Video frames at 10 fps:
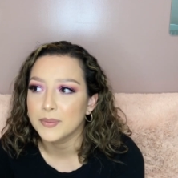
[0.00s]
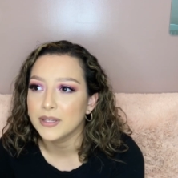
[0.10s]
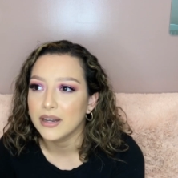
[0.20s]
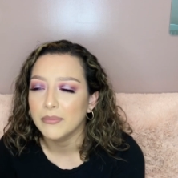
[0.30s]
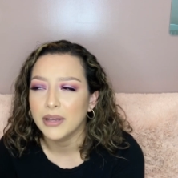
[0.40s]
but
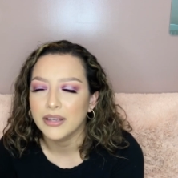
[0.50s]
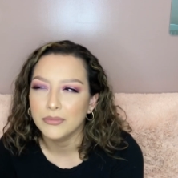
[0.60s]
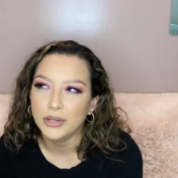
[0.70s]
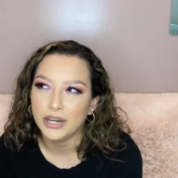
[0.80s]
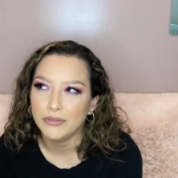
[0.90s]
then i'm like
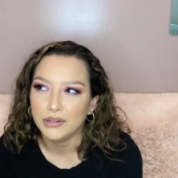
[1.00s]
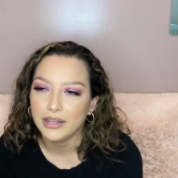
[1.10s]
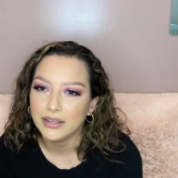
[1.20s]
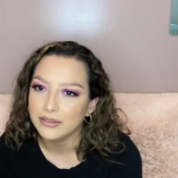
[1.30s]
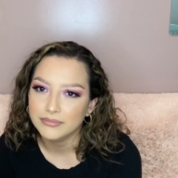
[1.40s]
whatever
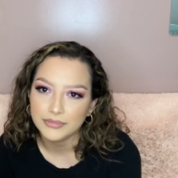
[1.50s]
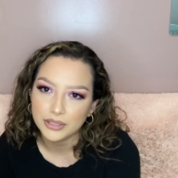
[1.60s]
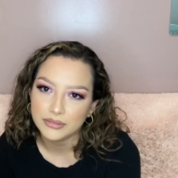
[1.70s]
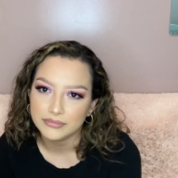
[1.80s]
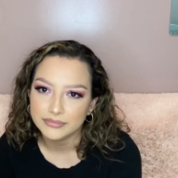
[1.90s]
like you know